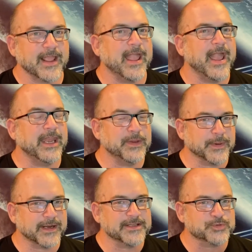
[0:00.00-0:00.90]

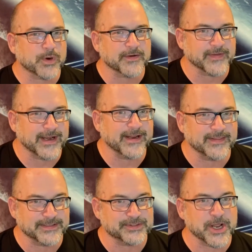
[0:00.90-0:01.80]
Anybody that's aware of any of
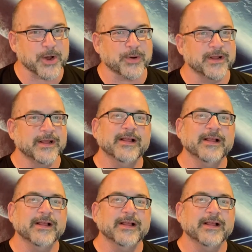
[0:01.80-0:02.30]
these know